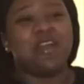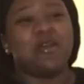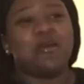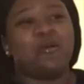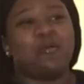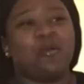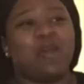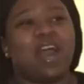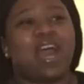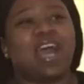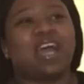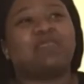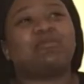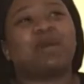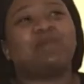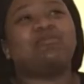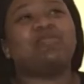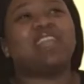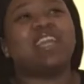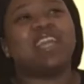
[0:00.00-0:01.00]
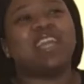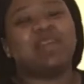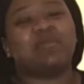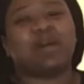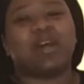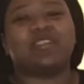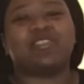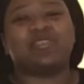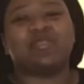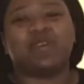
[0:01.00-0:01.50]
well, I'm thinking
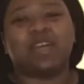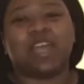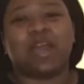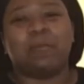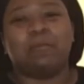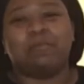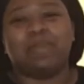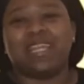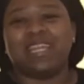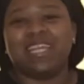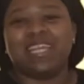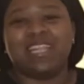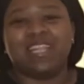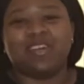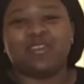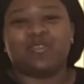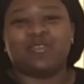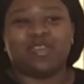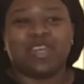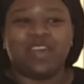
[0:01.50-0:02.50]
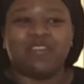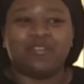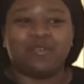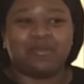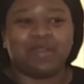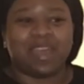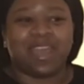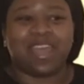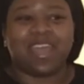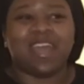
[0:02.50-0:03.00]
about doing a mini little
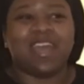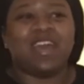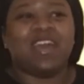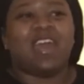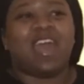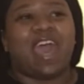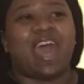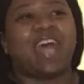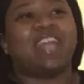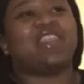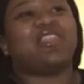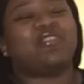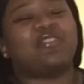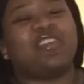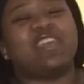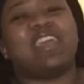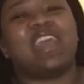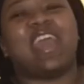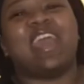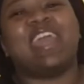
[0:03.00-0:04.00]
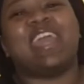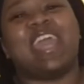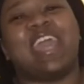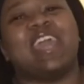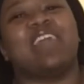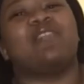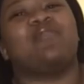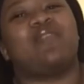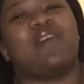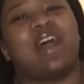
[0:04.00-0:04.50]
giveaway at 3K
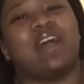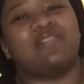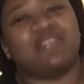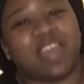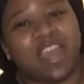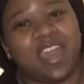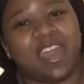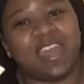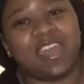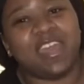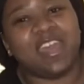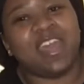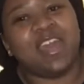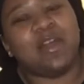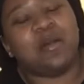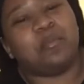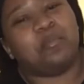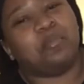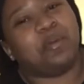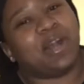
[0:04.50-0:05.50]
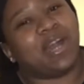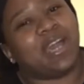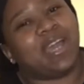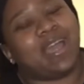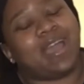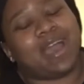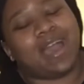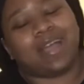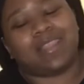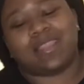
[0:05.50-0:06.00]
and 5K, but
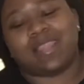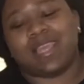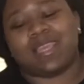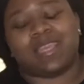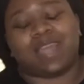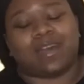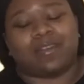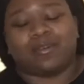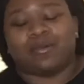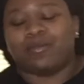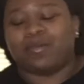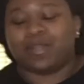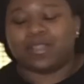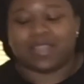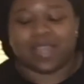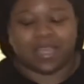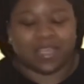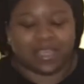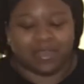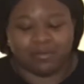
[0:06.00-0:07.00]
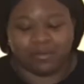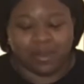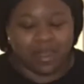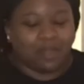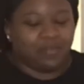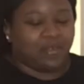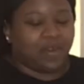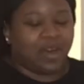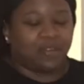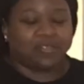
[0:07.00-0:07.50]
I think y'all don't want that giveaway
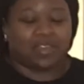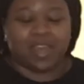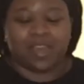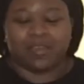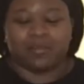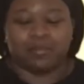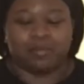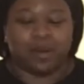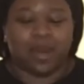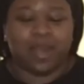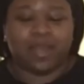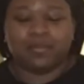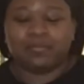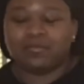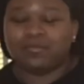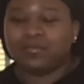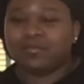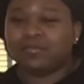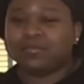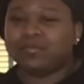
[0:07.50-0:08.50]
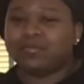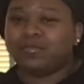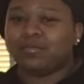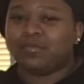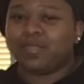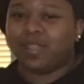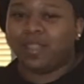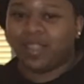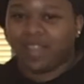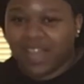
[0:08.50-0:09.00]
at 5K. But
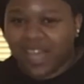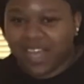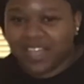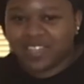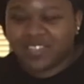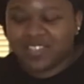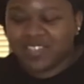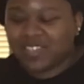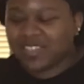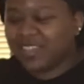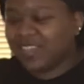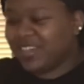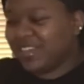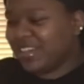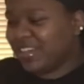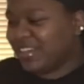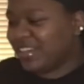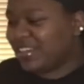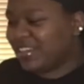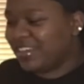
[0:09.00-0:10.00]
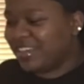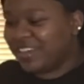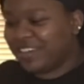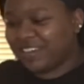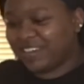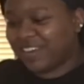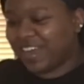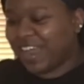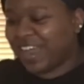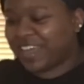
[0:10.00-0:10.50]
let's get
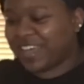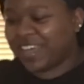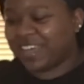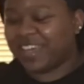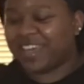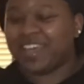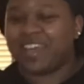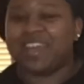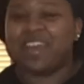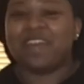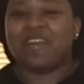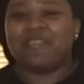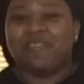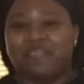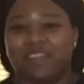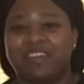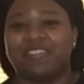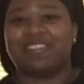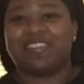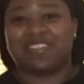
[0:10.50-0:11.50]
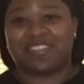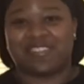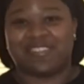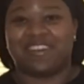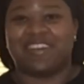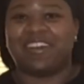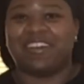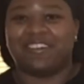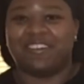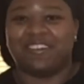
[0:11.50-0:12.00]
on cracking with the
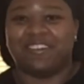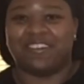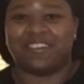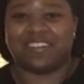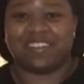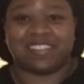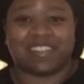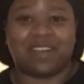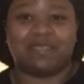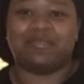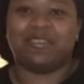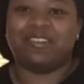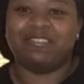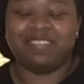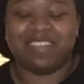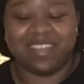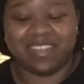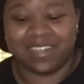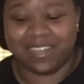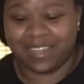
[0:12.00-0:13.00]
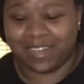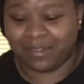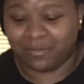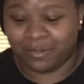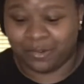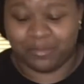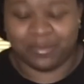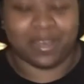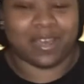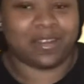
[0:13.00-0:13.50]
shine haul, because I'm gonna need it and I'm
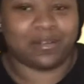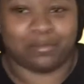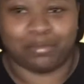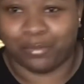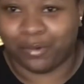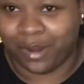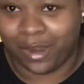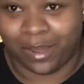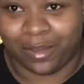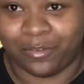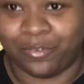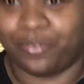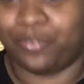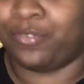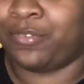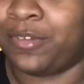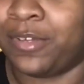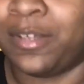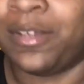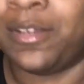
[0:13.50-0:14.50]
gonna be out of breath.